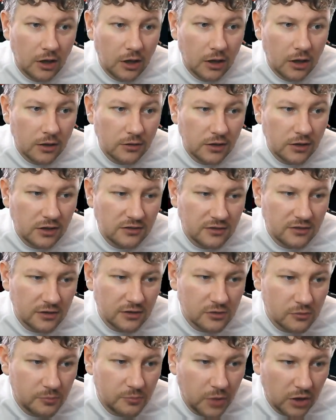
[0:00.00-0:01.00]
This
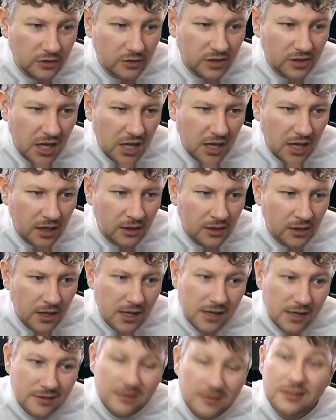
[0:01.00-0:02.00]
little box here
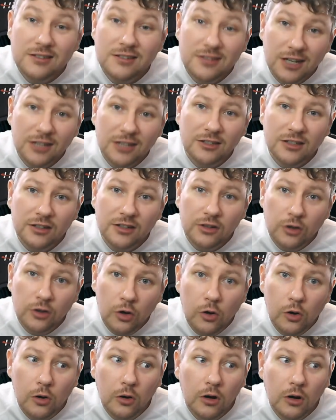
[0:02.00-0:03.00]
is a static
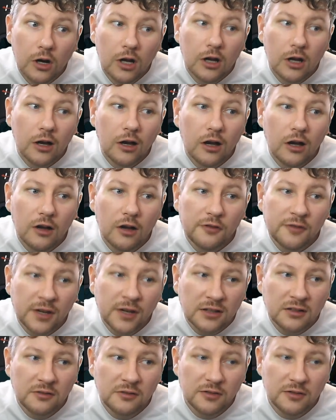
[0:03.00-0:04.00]
core.
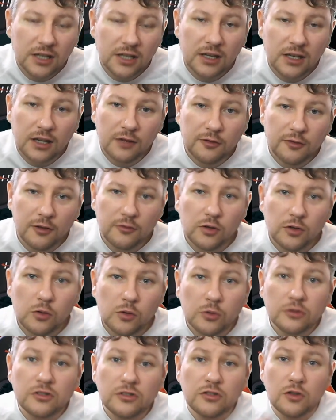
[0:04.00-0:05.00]
Effectively, if ever you
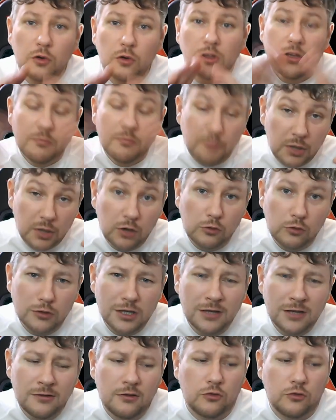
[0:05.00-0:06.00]
want to do any
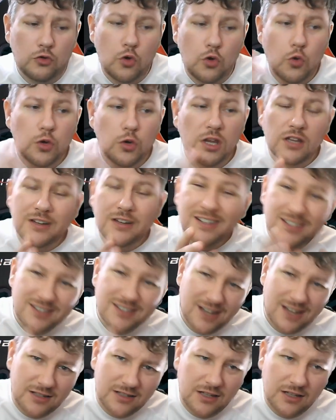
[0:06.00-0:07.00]
building, you need a
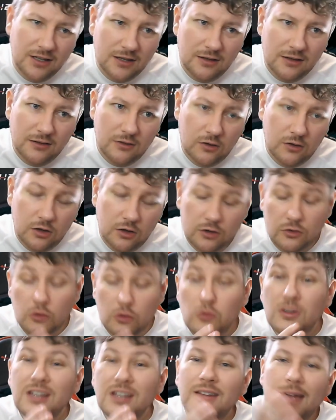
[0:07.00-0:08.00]
static you
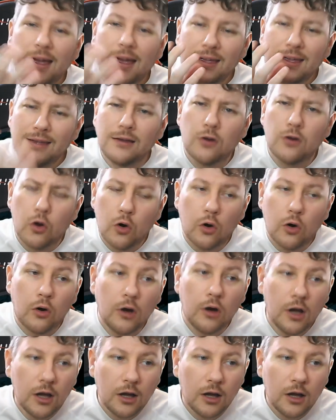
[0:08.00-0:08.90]
need a core.